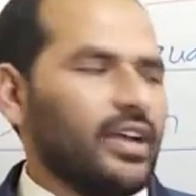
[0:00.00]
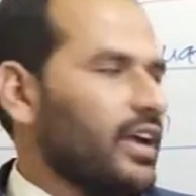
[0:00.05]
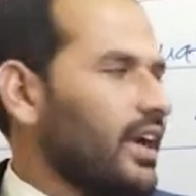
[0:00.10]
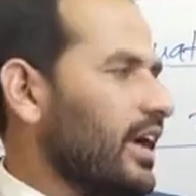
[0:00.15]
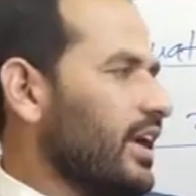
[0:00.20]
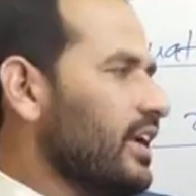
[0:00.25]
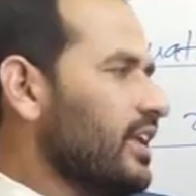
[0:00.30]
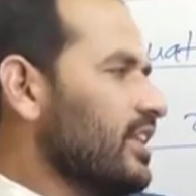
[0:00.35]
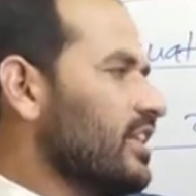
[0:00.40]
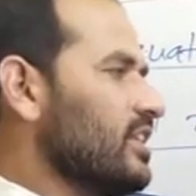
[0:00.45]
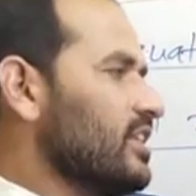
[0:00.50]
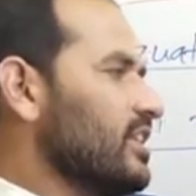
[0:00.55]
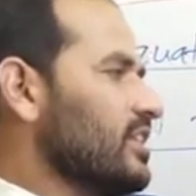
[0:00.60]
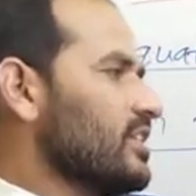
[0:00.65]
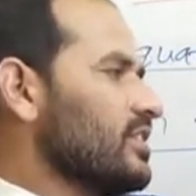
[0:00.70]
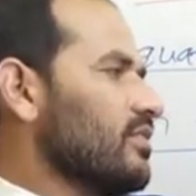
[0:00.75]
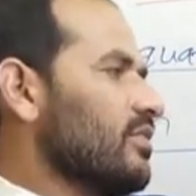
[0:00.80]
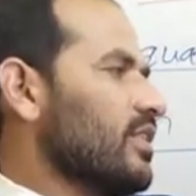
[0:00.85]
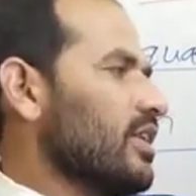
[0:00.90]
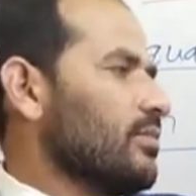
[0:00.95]
And this
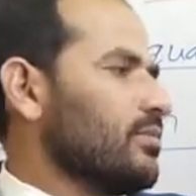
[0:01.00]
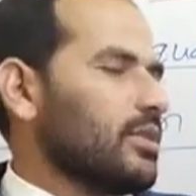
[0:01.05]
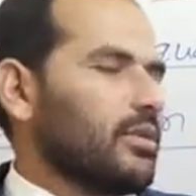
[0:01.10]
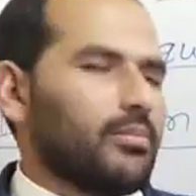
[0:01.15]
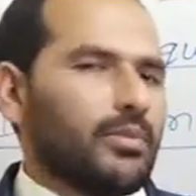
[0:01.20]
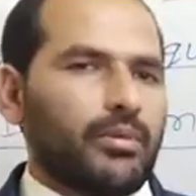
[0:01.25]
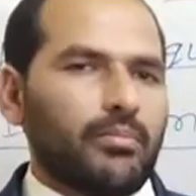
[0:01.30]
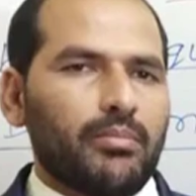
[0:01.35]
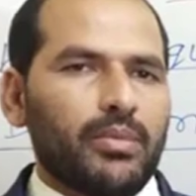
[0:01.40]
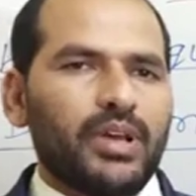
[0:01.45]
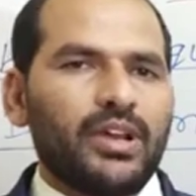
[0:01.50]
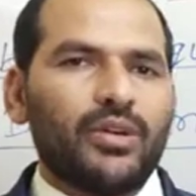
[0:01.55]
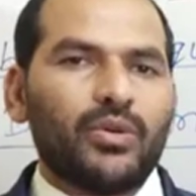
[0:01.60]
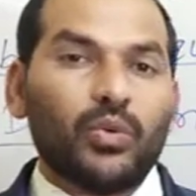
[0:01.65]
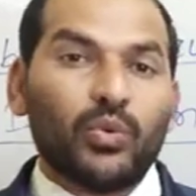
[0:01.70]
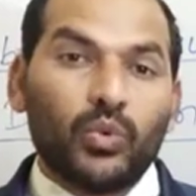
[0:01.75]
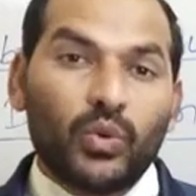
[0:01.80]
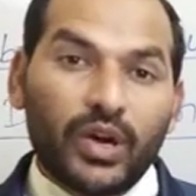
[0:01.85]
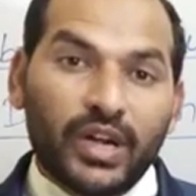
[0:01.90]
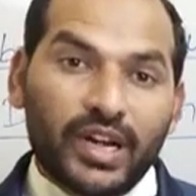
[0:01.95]
is one of the member,
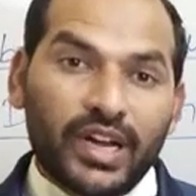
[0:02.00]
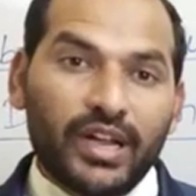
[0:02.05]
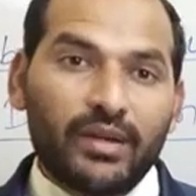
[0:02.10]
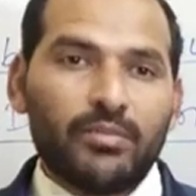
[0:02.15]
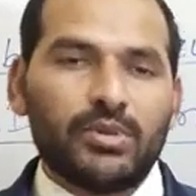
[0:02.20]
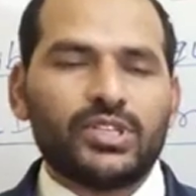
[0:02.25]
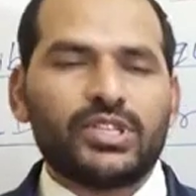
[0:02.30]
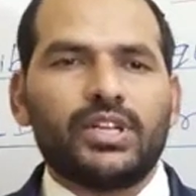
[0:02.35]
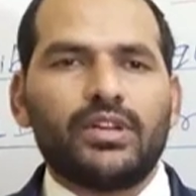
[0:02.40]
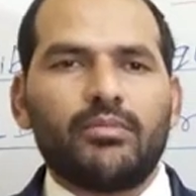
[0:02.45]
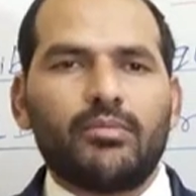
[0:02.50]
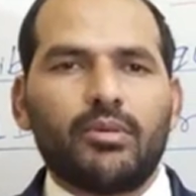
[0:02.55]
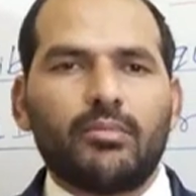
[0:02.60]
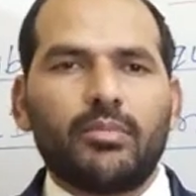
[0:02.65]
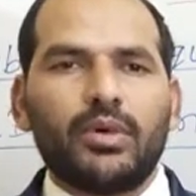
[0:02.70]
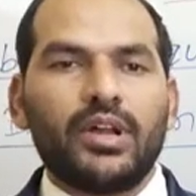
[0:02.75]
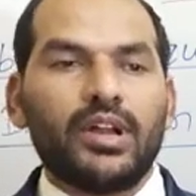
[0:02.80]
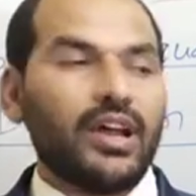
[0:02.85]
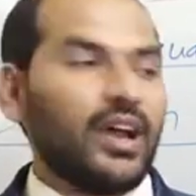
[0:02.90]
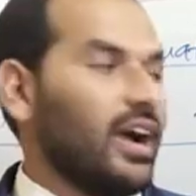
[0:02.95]
one-dimensional
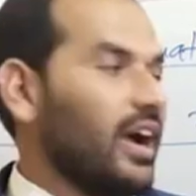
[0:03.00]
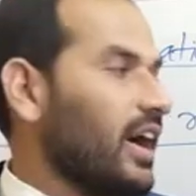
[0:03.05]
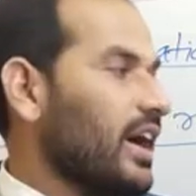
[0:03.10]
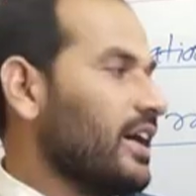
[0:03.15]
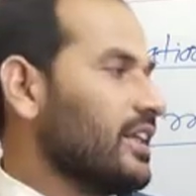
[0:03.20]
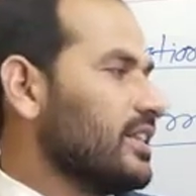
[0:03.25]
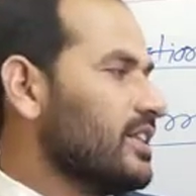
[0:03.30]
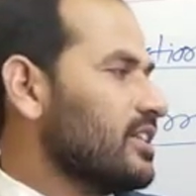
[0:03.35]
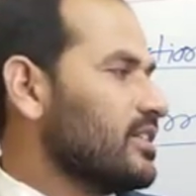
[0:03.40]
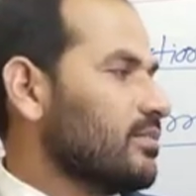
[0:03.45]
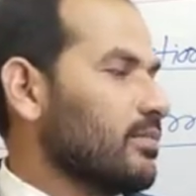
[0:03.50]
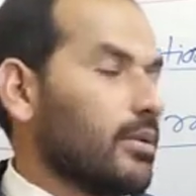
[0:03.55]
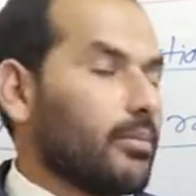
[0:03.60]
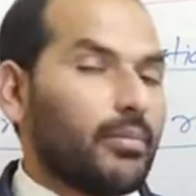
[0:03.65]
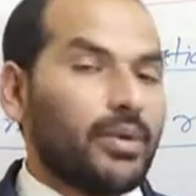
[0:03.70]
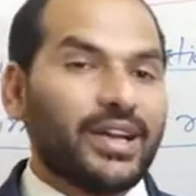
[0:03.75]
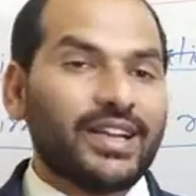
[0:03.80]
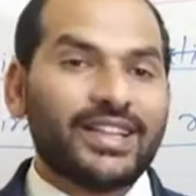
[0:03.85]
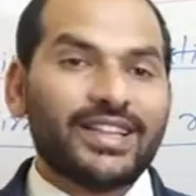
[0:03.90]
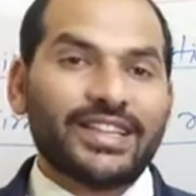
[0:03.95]
member. On this
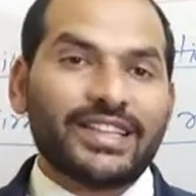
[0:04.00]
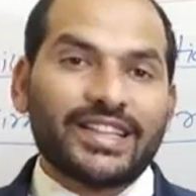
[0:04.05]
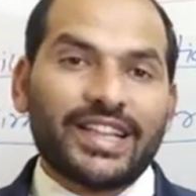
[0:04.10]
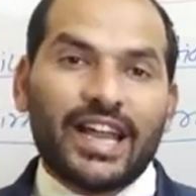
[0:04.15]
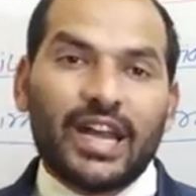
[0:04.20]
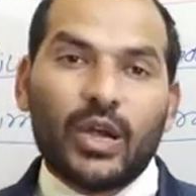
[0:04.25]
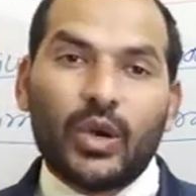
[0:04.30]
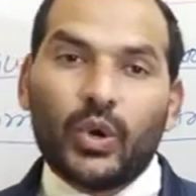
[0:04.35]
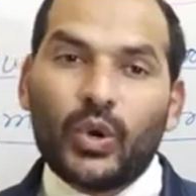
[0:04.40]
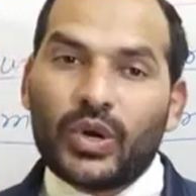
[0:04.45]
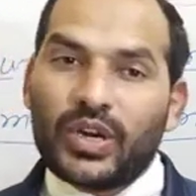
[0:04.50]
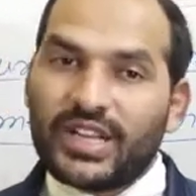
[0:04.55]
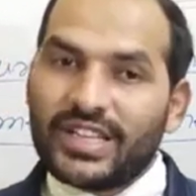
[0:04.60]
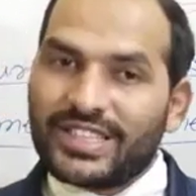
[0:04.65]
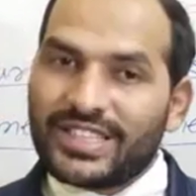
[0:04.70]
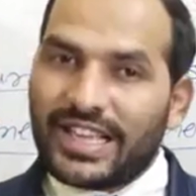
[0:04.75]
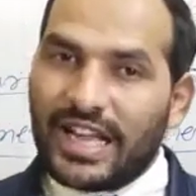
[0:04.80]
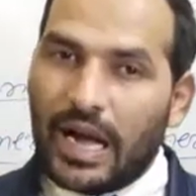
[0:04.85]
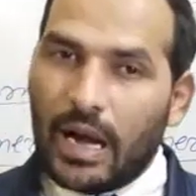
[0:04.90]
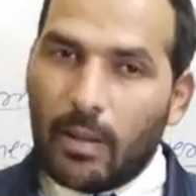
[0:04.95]
member, the load
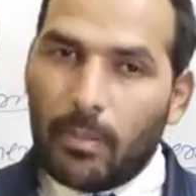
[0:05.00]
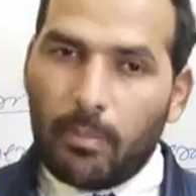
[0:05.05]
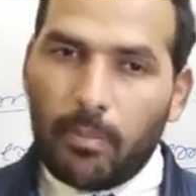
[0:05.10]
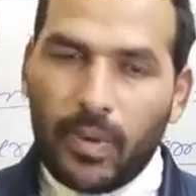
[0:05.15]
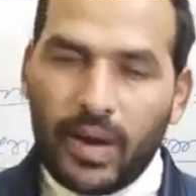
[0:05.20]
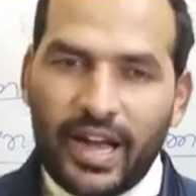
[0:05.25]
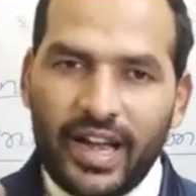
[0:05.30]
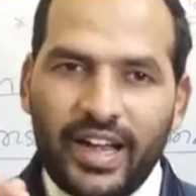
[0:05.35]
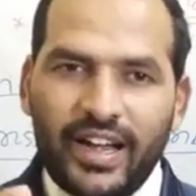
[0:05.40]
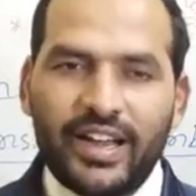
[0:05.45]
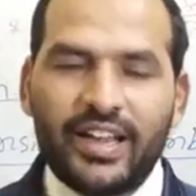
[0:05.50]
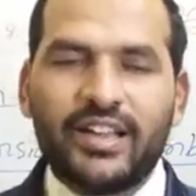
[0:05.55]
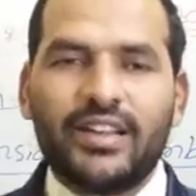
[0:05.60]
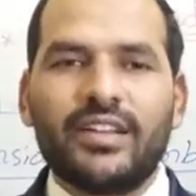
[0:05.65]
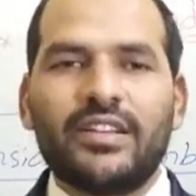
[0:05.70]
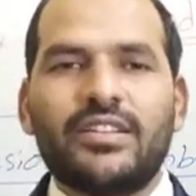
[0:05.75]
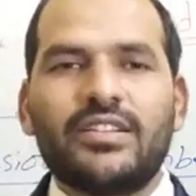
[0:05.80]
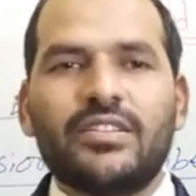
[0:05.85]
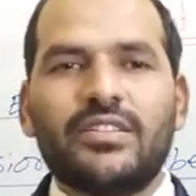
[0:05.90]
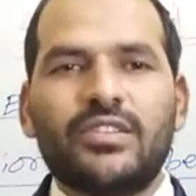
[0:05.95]
is applied
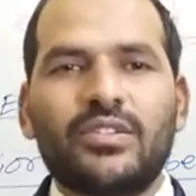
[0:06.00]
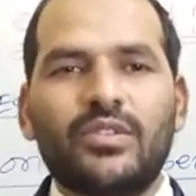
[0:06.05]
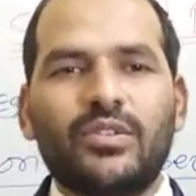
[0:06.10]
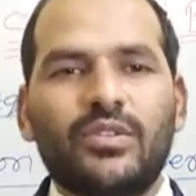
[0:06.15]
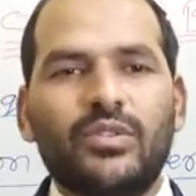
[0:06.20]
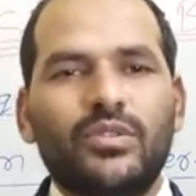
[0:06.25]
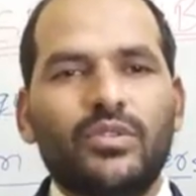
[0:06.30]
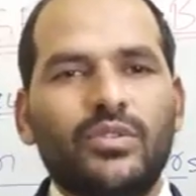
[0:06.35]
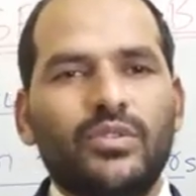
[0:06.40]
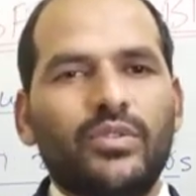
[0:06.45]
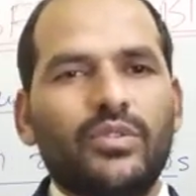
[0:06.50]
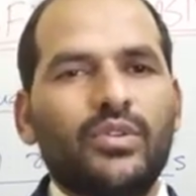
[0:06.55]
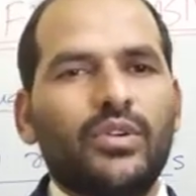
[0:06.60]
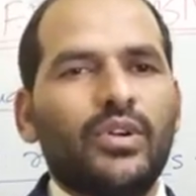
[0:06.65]
so